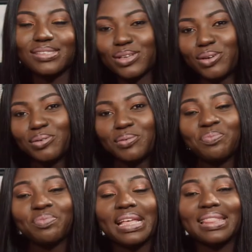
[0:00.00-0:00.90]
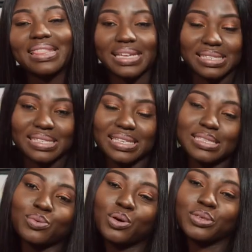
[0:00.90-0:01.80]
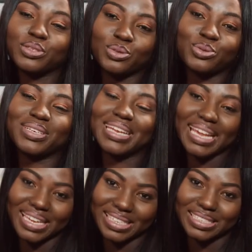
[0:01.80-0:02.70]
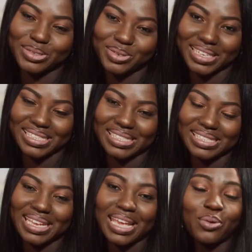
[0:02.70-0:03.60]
So, this is what we do on Energy Quest.